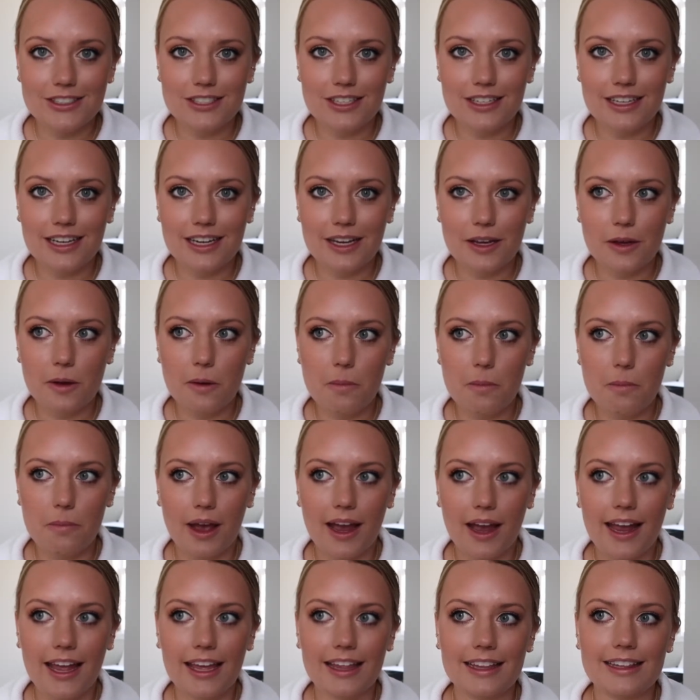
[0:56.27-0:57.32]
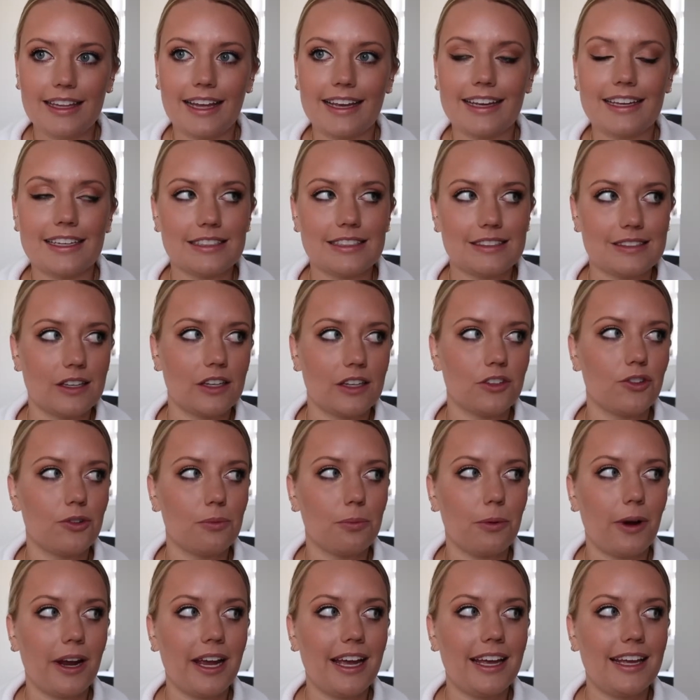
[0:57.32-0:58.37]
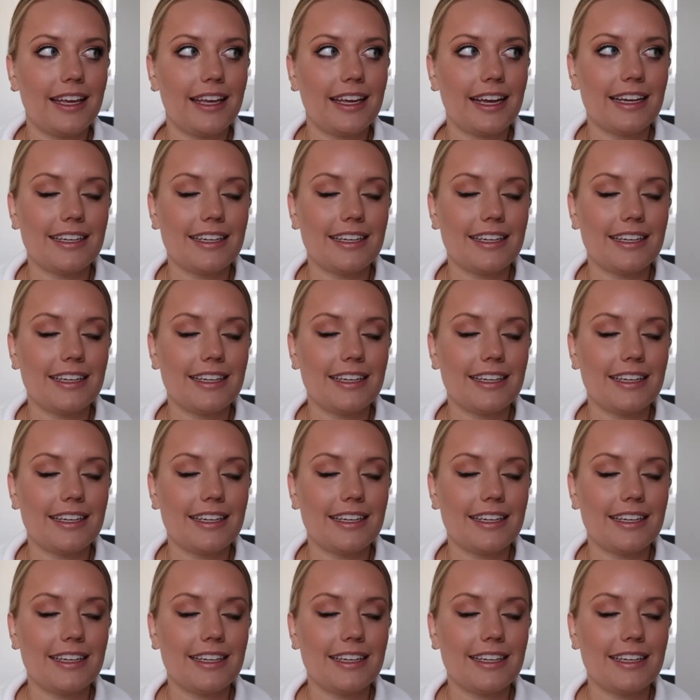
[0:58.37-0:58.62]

to him by like his lunch break,